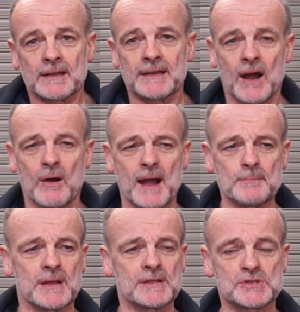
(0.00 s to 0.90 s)
Now
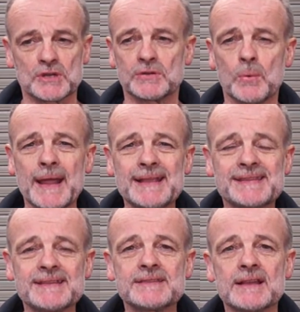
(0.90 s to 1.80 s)
I'm just
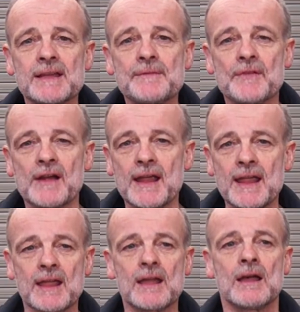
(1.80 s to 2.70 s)
waiting
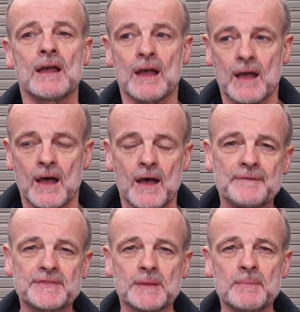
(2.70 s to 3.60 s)
delivery of
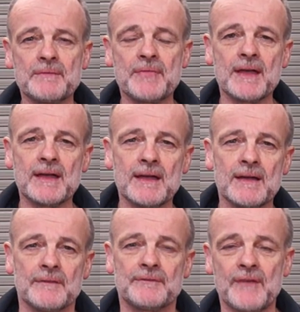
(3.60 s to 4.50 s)
some of
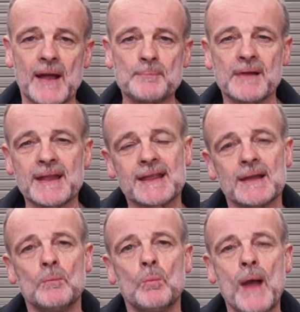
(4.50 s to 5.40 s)
the fabric
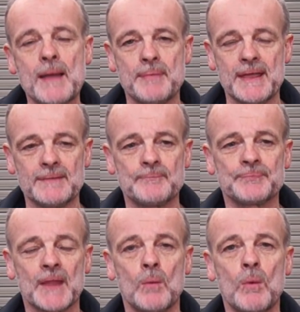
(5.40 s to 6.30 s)
and webbing,
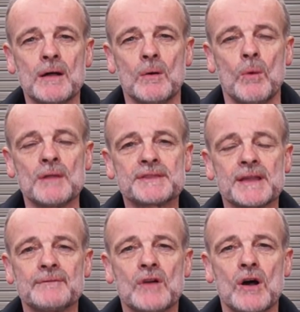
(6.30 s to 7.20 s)
and once I've